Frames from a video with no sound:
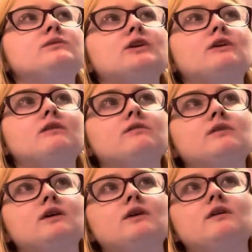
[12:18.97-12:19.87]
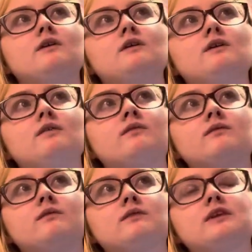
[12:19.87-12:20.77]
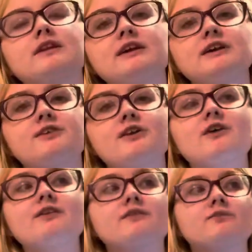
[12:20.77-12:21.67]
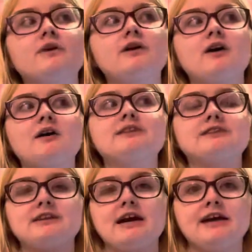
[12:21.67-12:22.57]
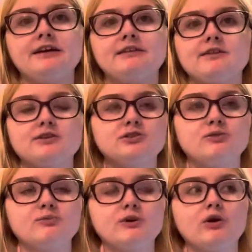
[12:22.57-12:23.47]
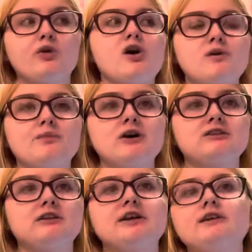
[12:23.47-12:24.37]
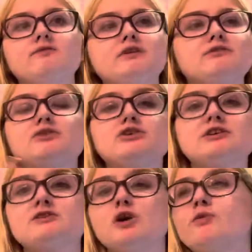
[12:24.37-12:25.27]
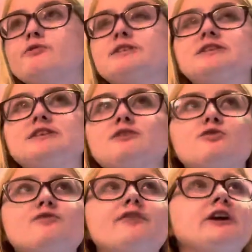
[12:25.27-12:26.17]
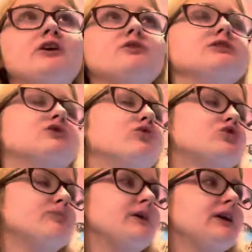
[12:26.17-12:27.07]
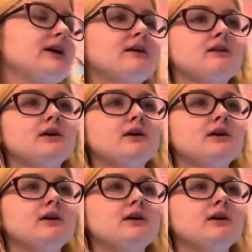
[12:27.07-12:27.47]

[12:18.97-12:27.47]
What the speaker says: You know. The thing is, though, it's really hard to say because we don't know him personally. We just know what we see through videos and social media.